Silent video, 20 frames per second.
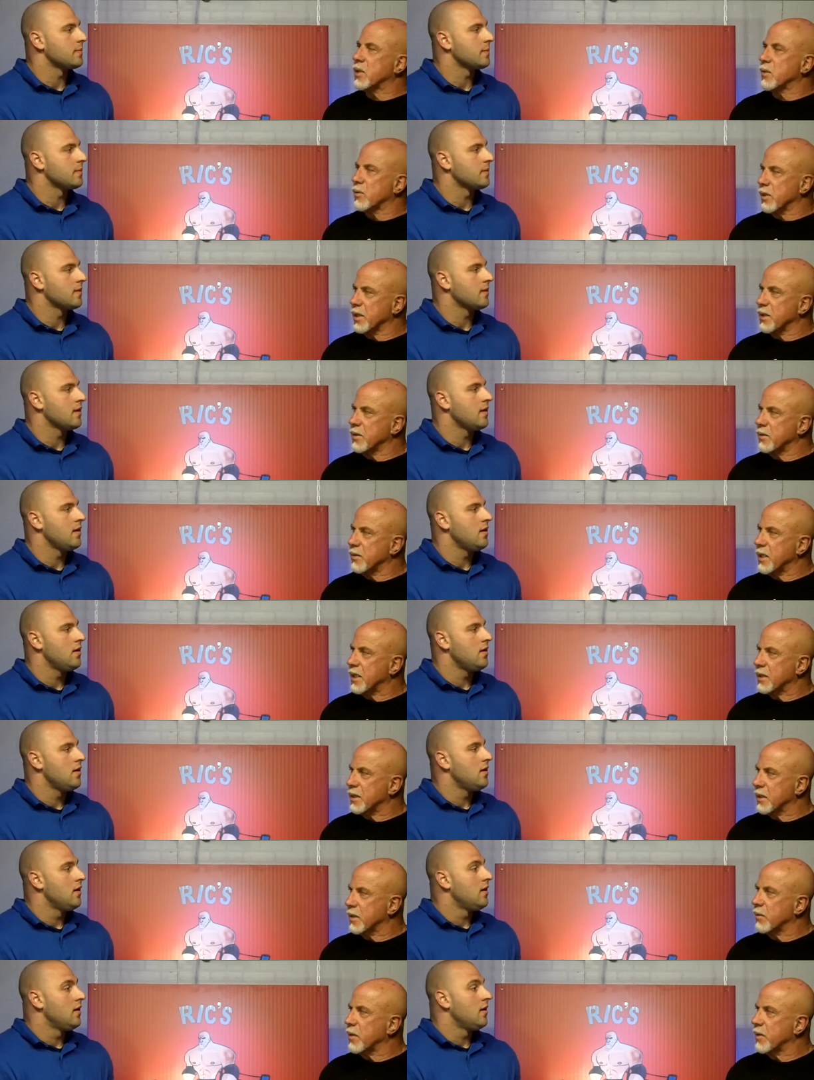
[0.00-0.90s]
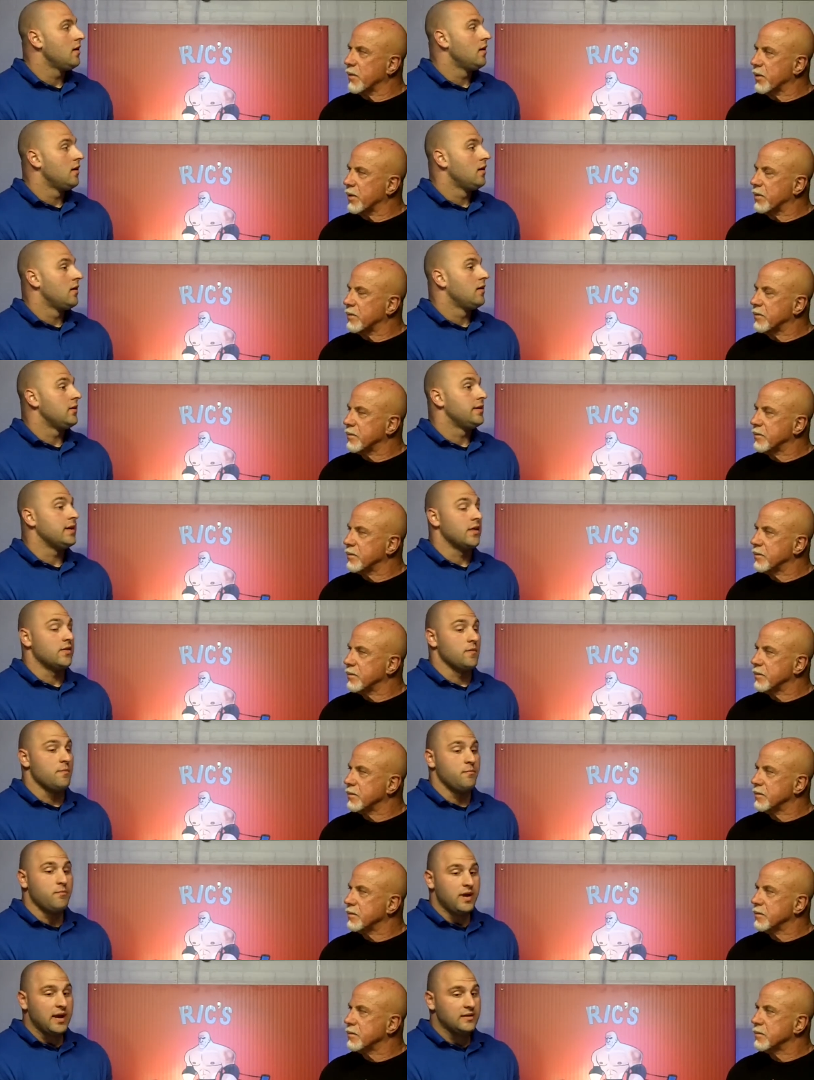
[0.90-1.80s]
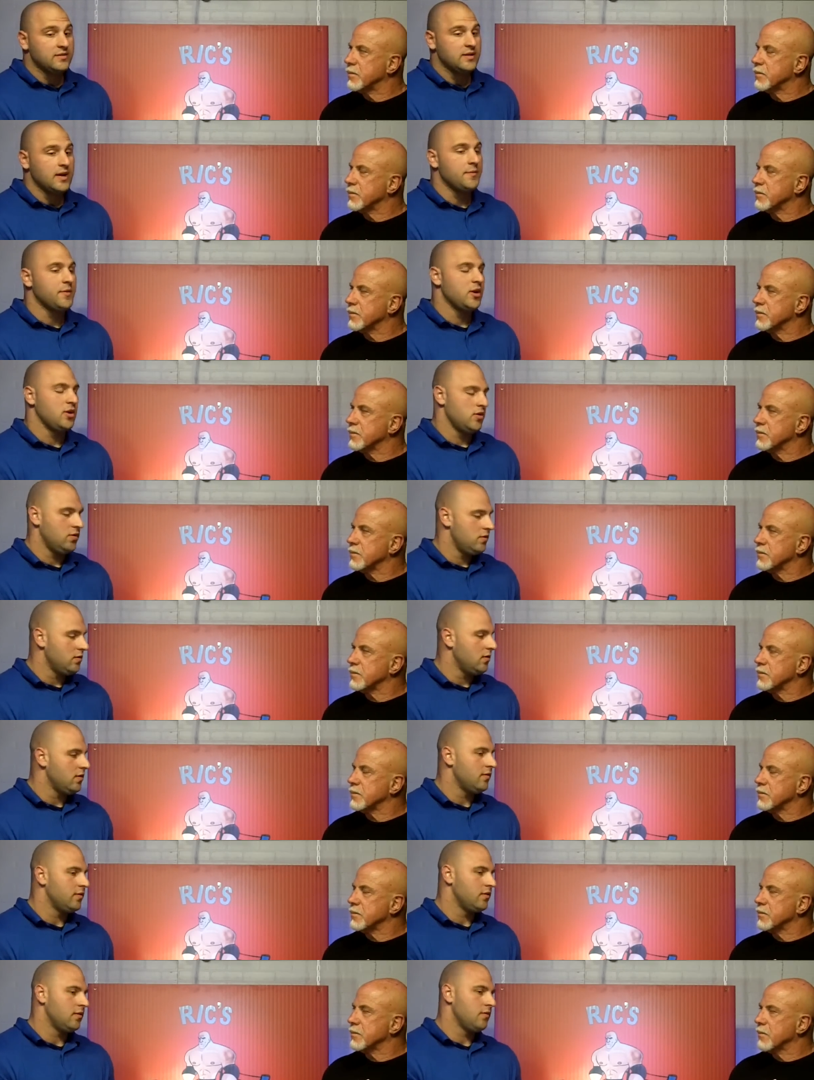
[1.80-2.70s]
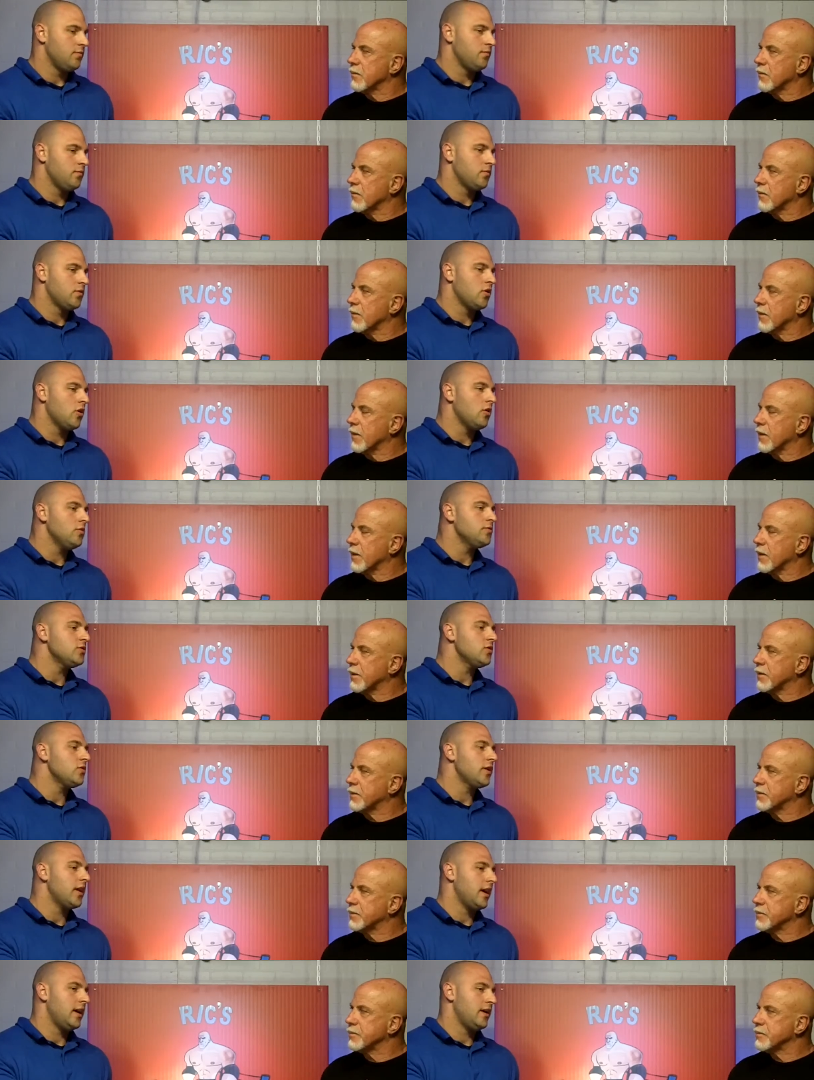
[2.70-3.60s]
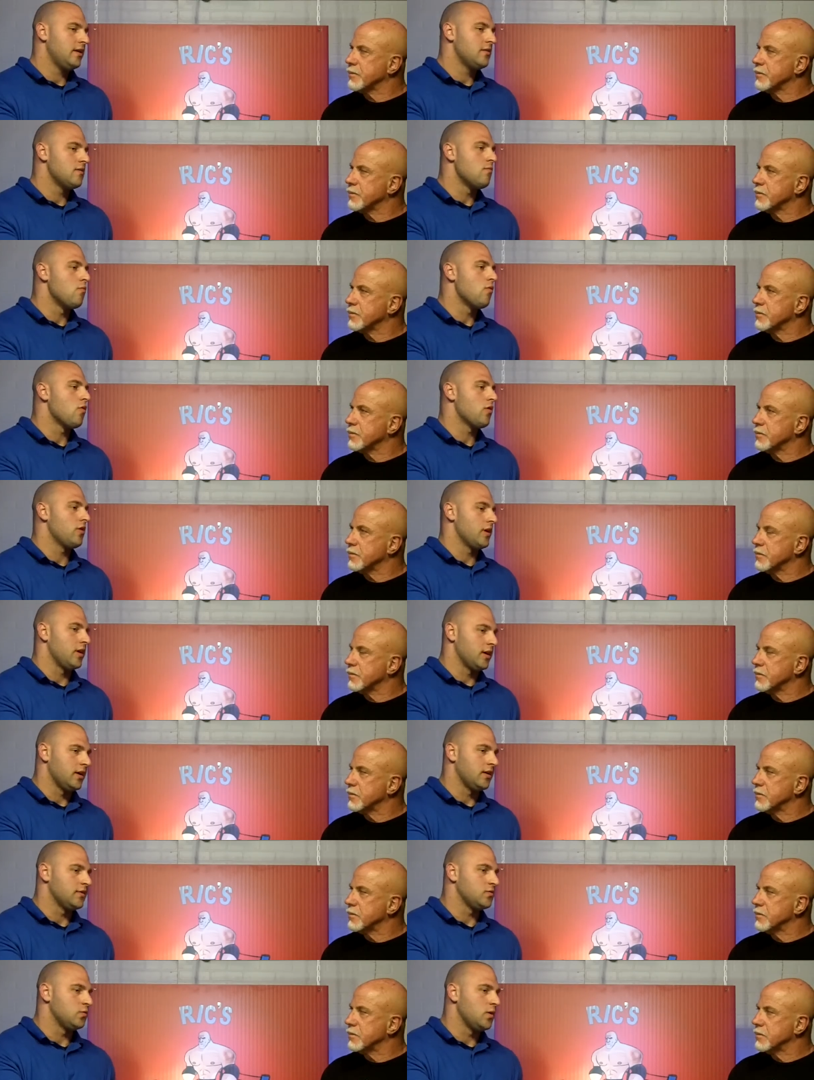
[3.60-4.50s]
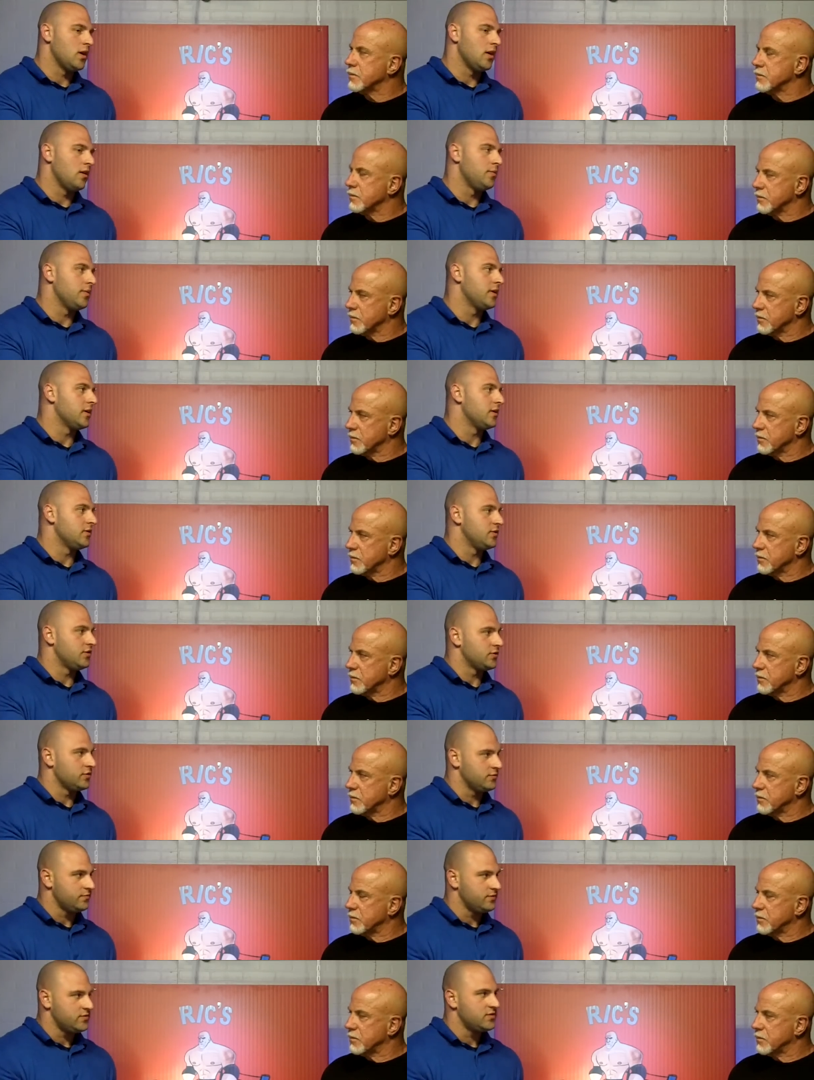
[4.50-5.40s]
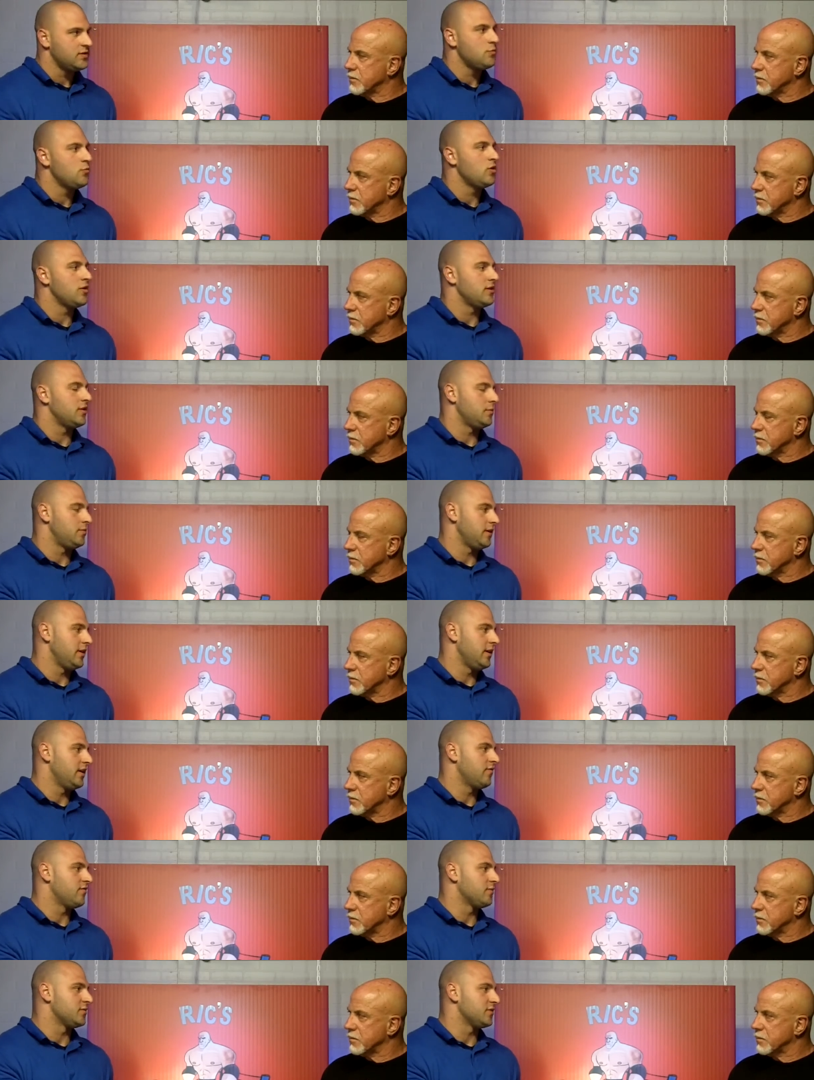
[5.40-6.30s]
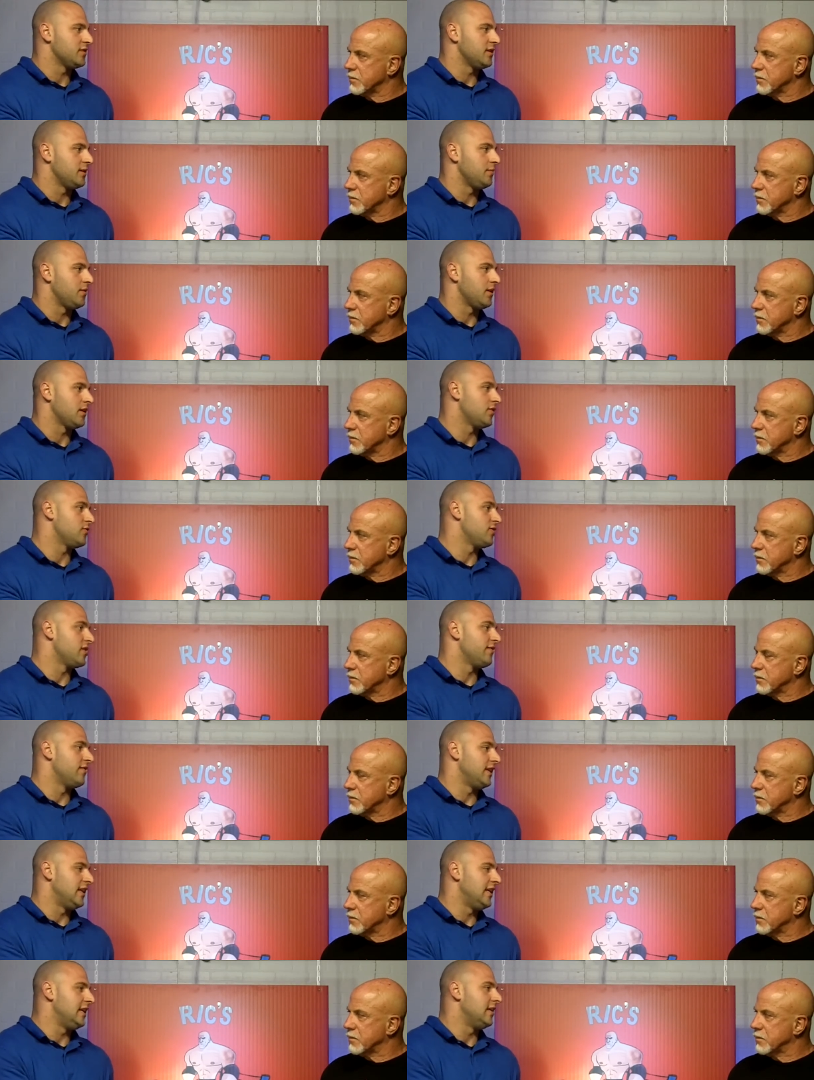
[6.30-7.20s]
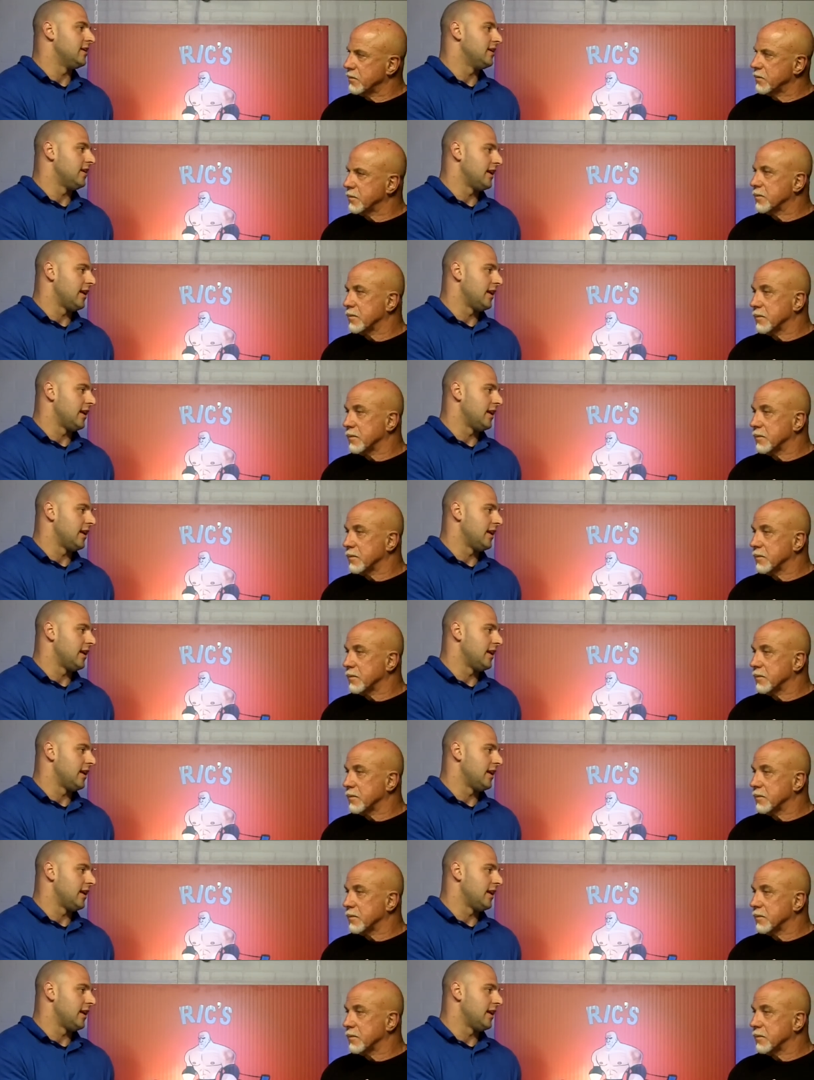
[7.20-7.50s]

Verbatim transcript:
Speaker 1: you could really do that and get away with it. Yeah,
Speaker 2: the best. I mean, carbs are okay in the morning as well because you're somewhat depleted from sleeping because you haven't eaten in